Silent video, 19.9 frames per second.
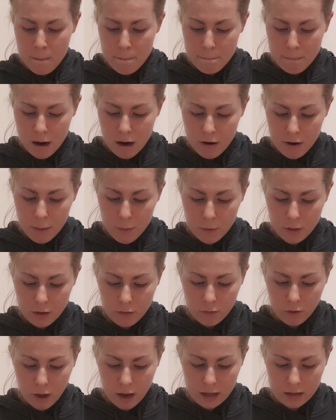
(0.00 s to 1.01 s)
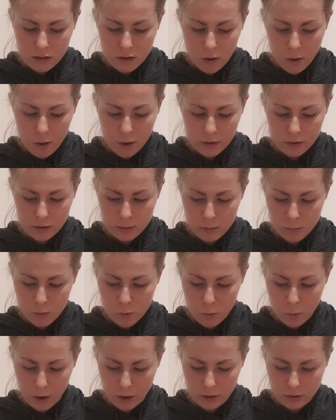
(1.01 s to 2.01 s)
Mary would have liked to ask some more
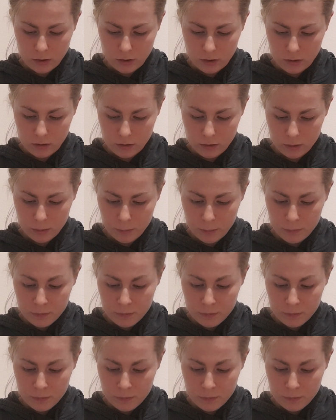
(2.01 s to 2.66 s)
questions.